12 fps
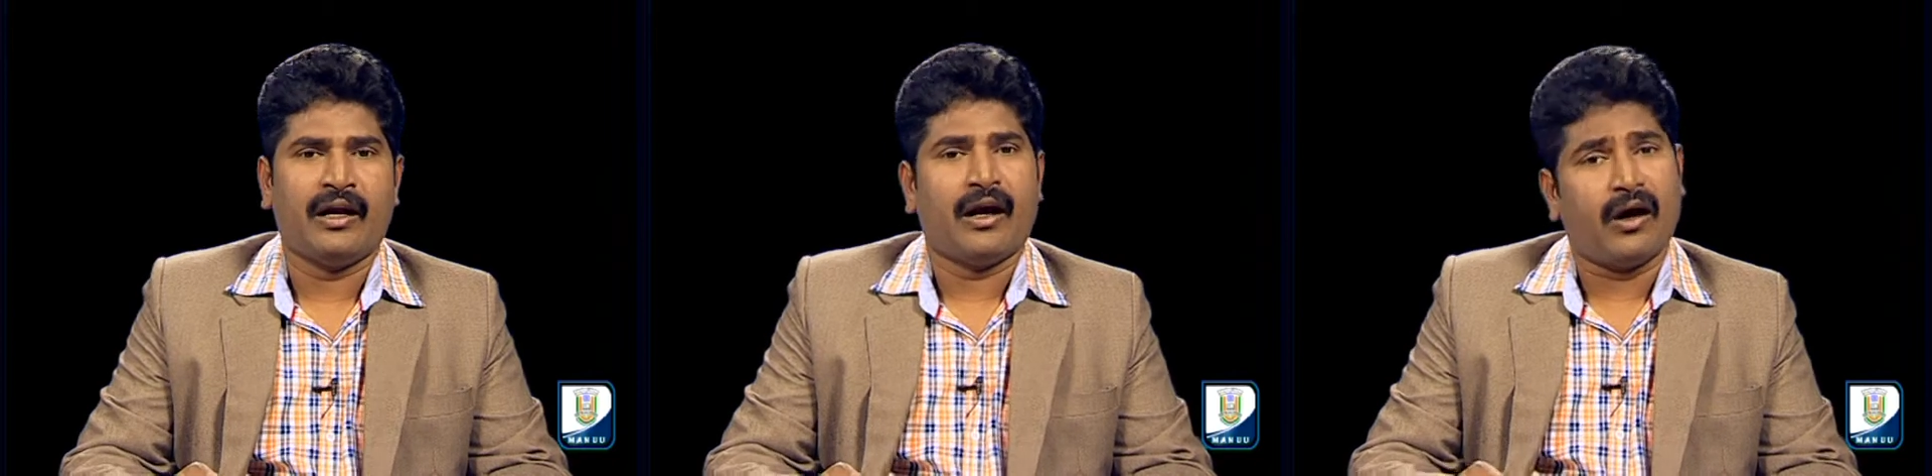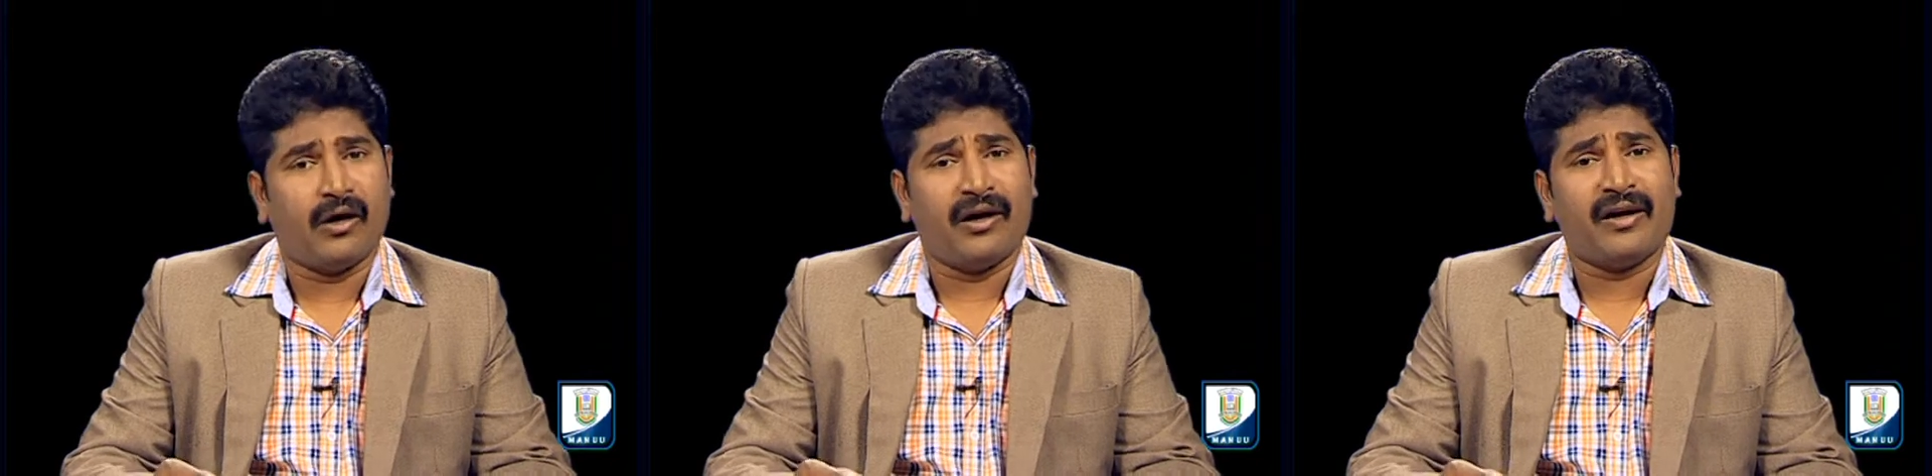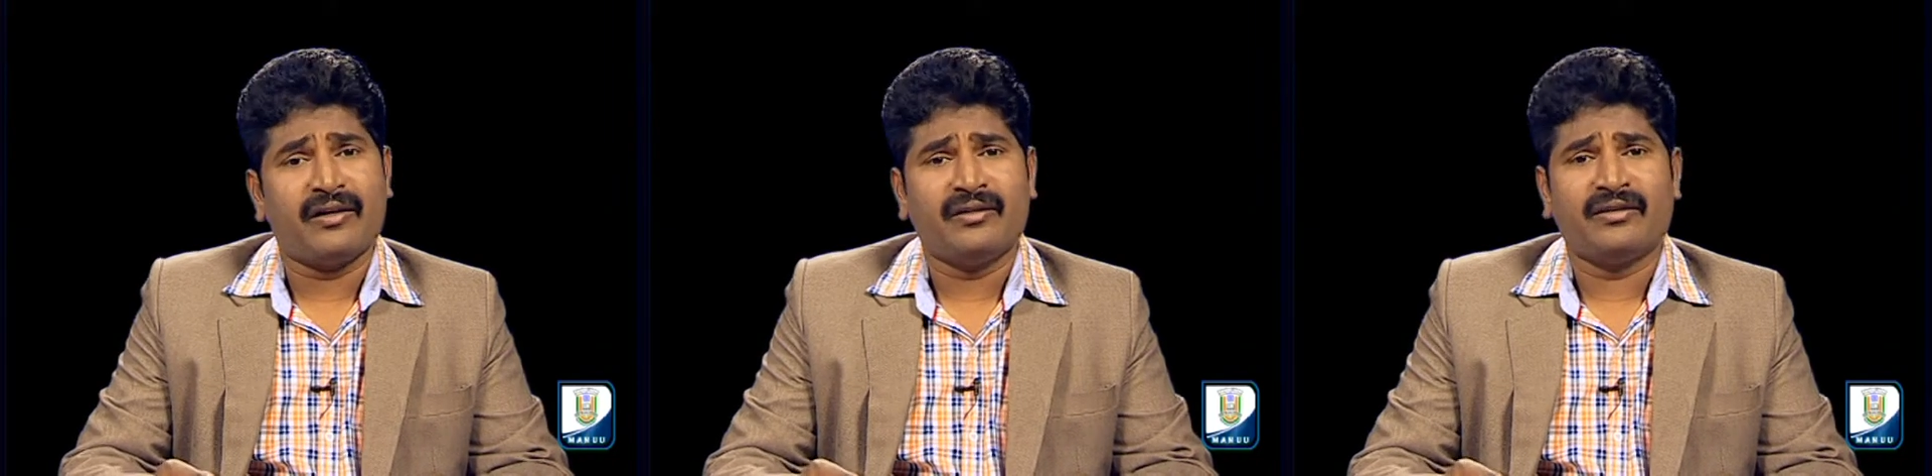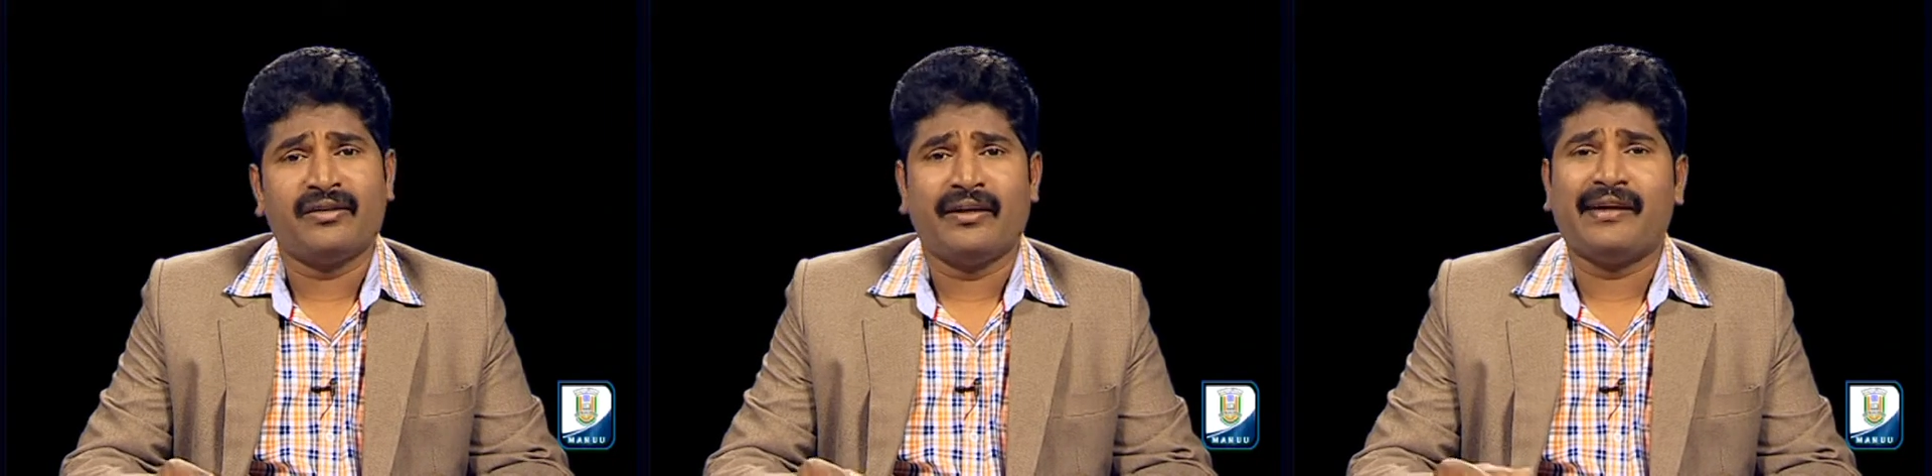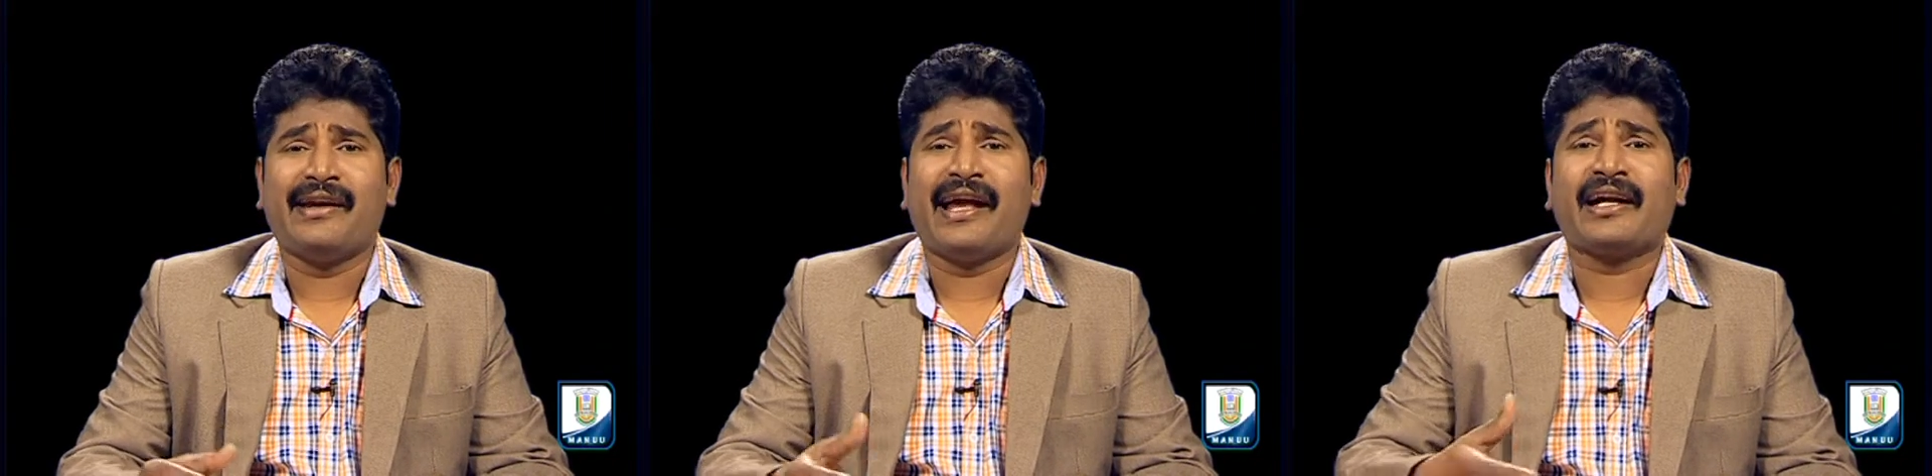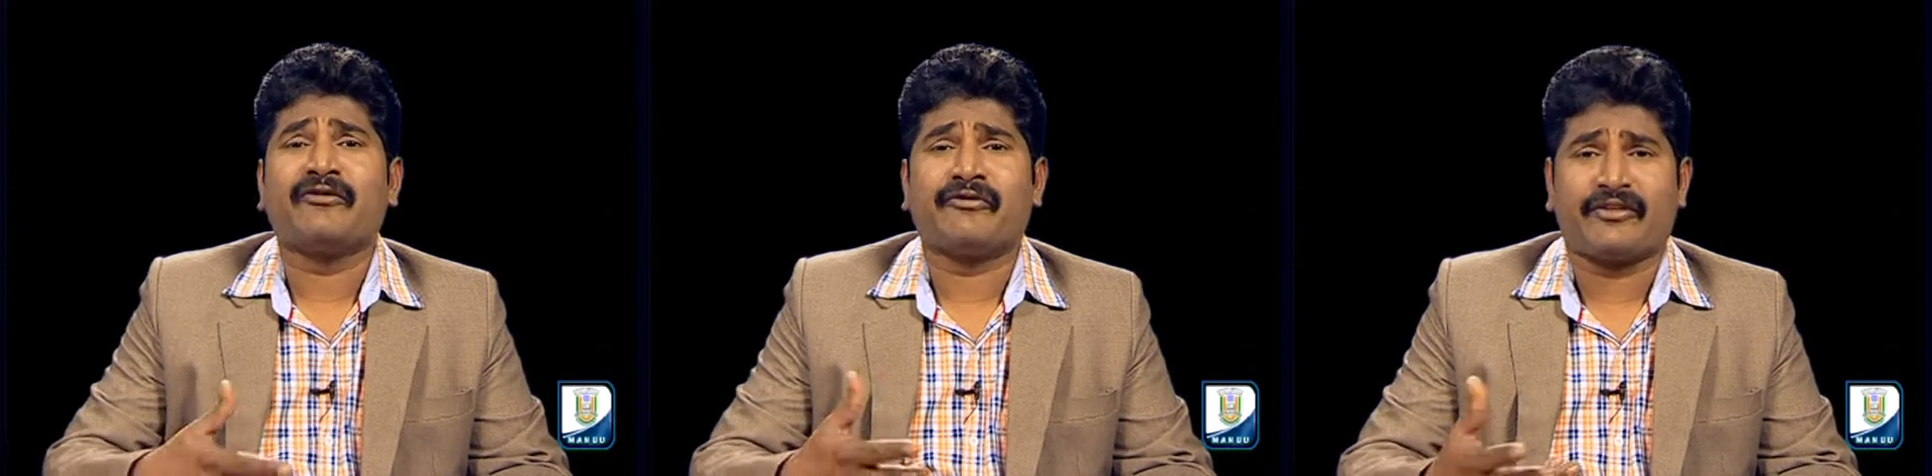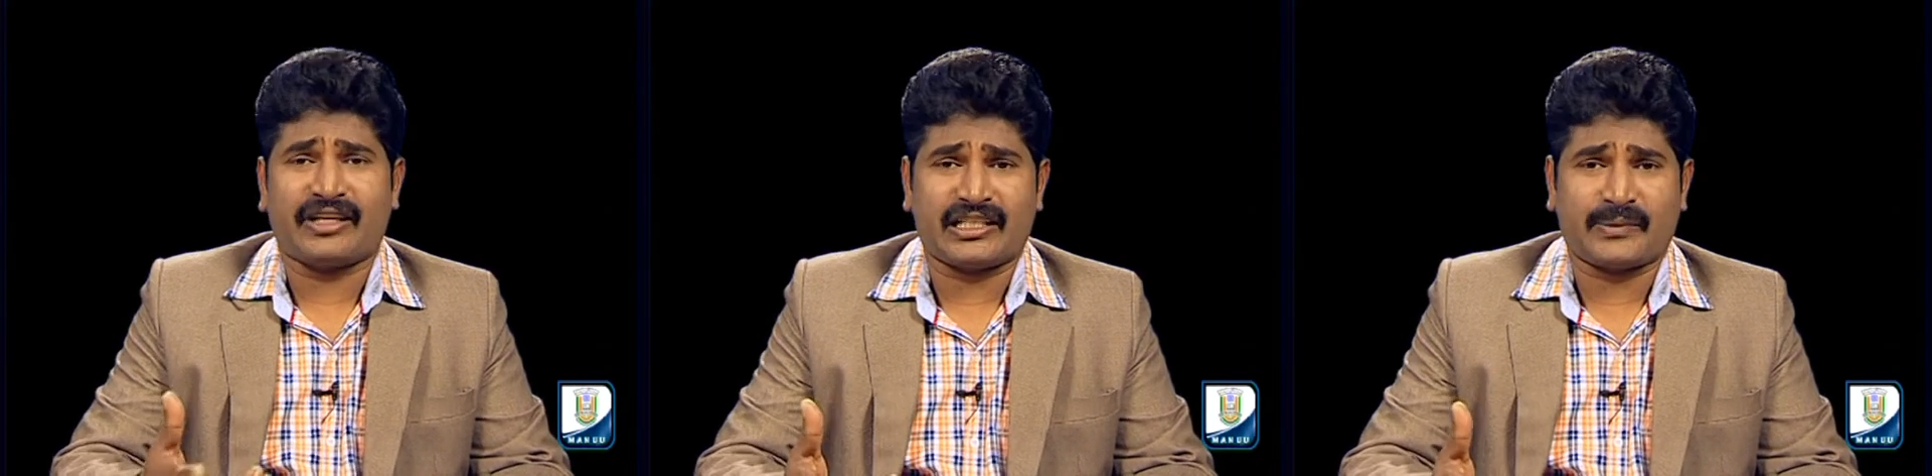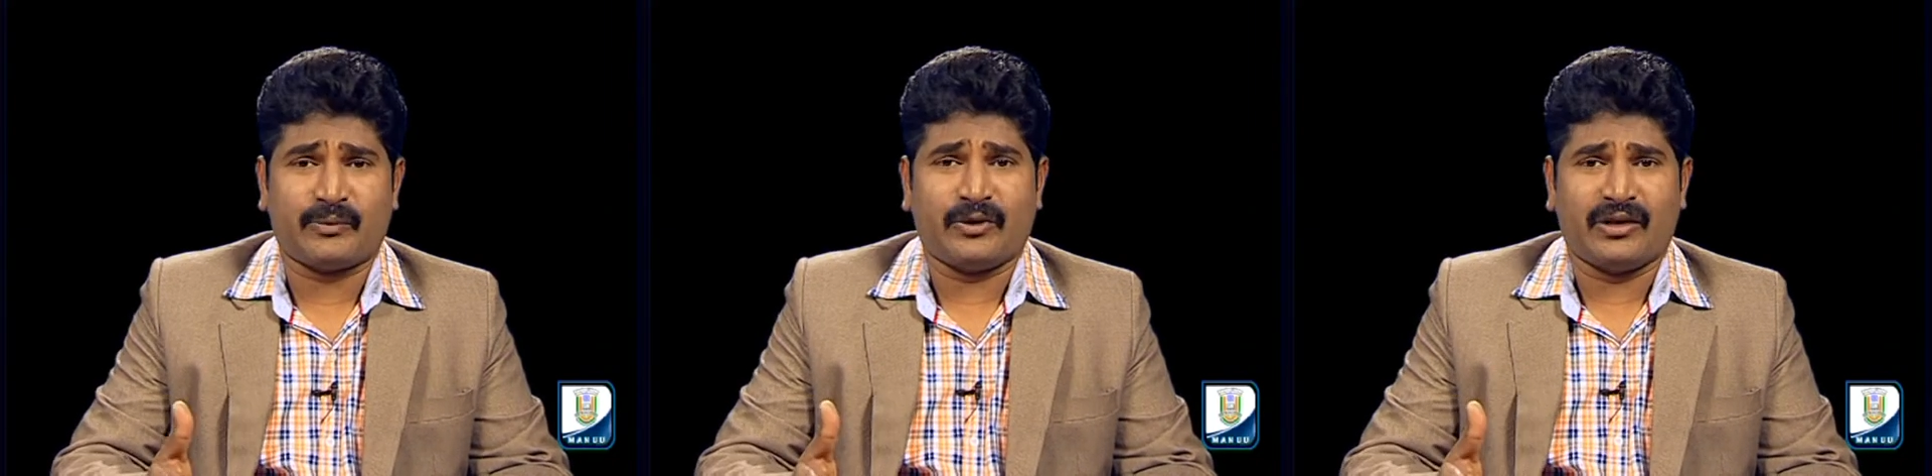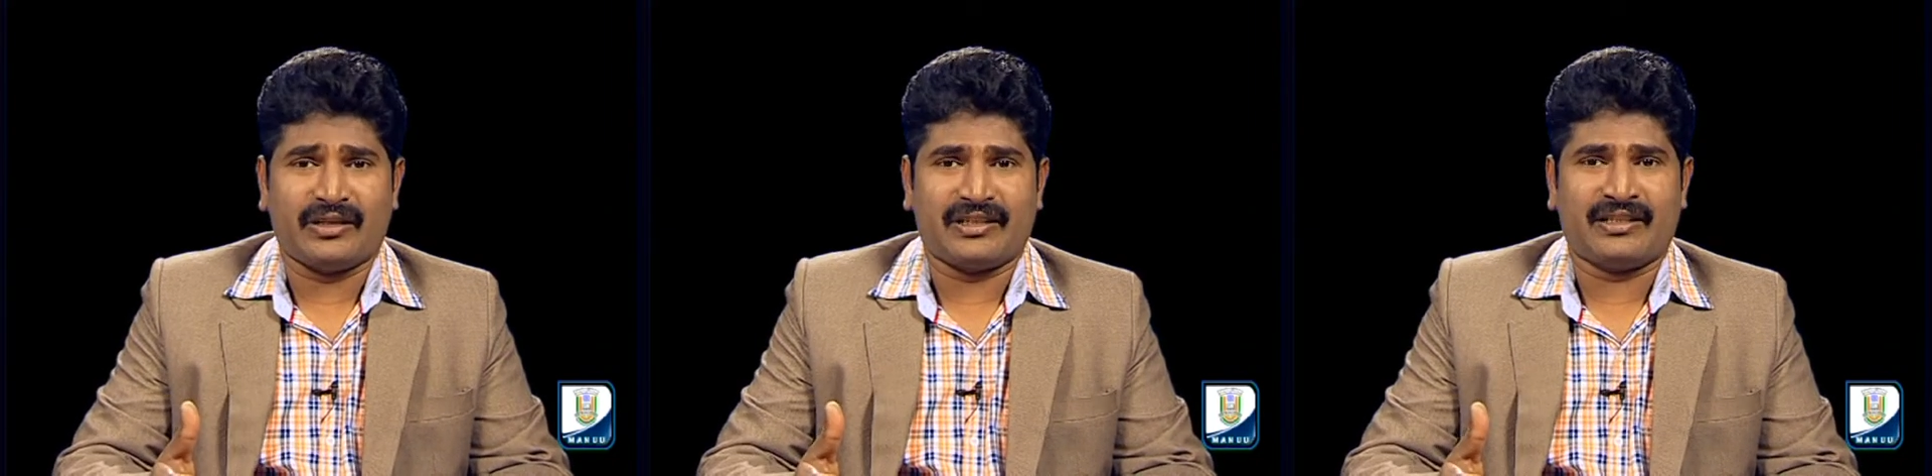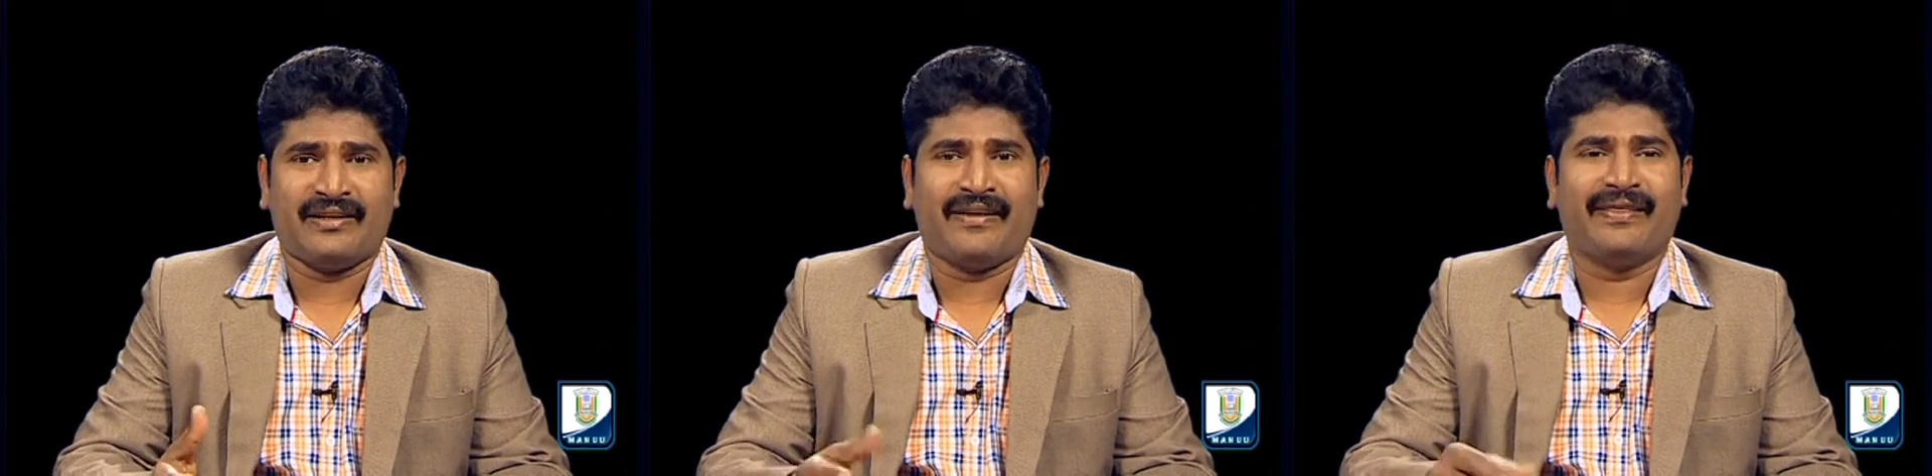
or lack of response